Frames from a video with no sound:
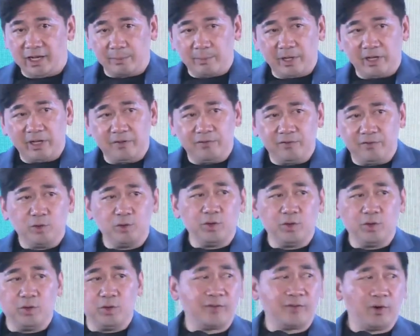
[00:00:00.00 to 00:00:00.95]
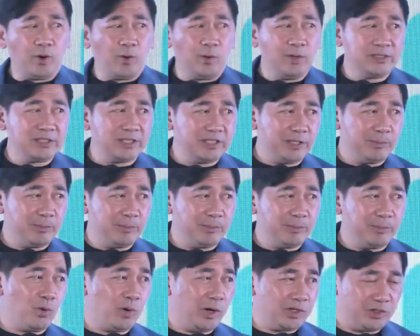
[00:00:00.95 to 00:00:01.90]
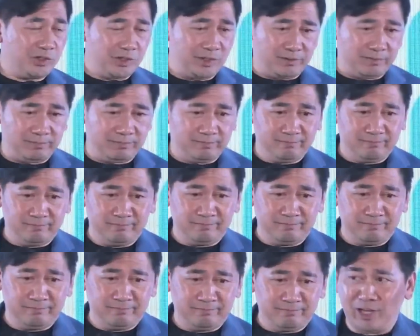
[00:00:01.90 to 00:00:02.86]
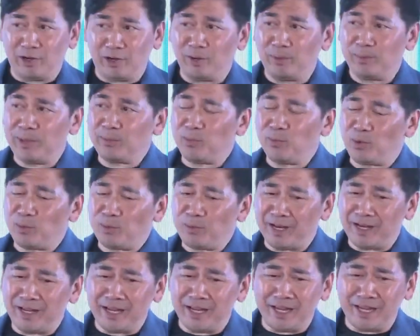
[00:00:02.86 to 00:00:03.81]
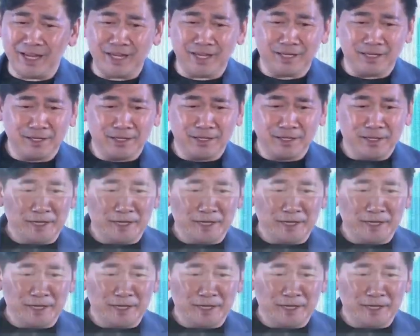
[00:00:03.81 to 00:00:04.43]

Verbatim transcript: And like many of you, you have always the typical question, how do I make more money?